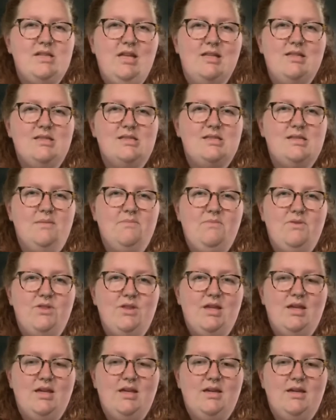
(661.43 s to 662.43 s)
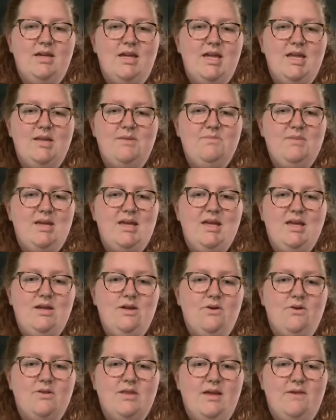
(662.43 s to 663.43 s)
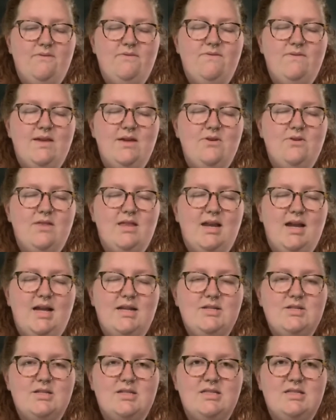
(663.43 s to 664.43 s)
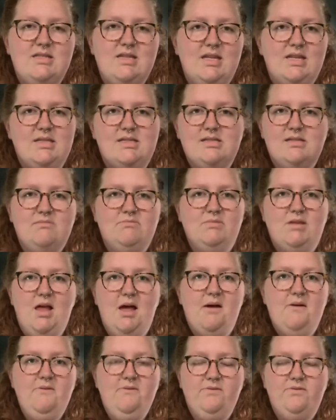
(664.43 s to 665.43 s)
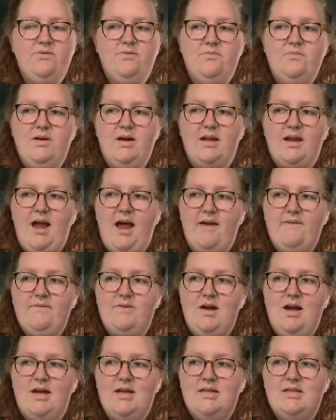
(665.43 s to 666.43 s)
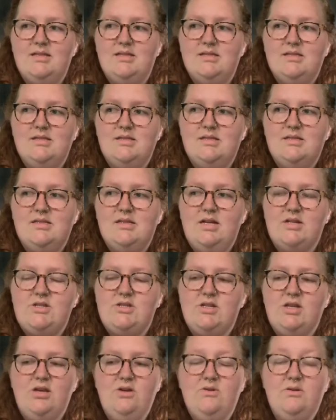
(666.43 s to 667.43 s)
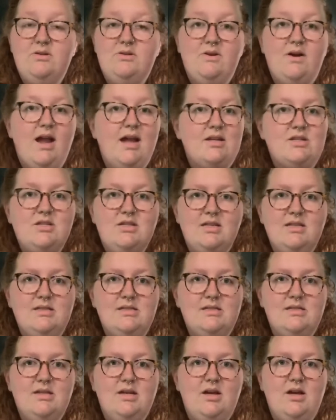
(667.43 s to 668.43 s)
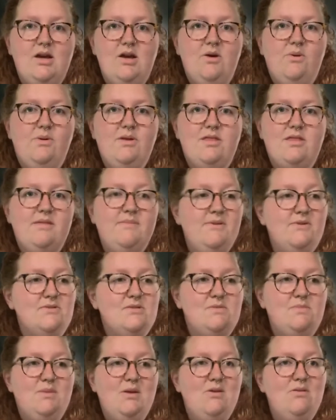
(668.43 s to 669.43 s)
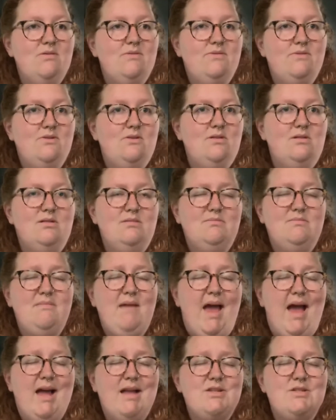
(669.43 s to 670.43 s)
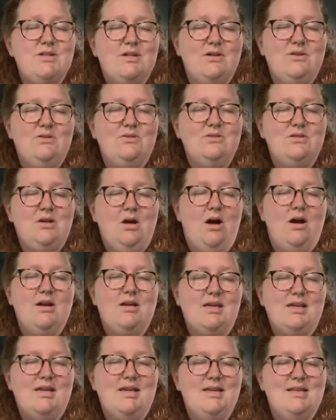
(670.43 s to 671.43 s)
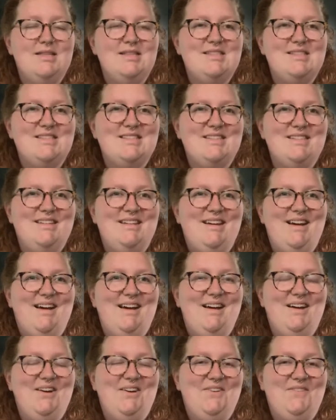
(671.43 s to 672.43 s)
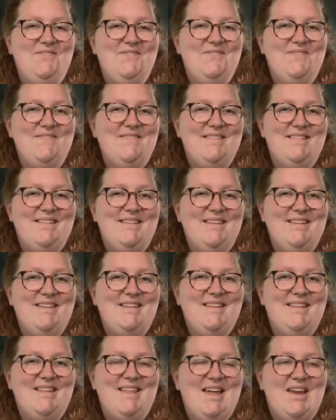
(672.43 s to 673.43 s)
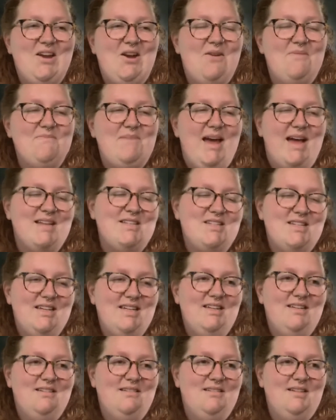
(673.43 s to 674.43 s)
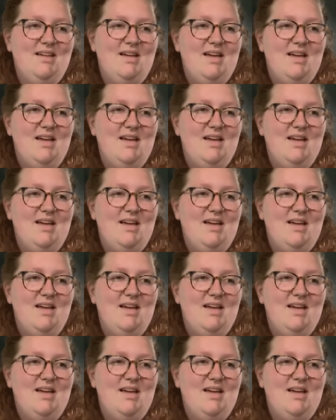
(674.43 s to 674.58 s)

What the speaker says: sense something in me or they feel that I just need some love, but I've gotten such cute interactions with the most beautiful, magical doggies that aren't Patchy.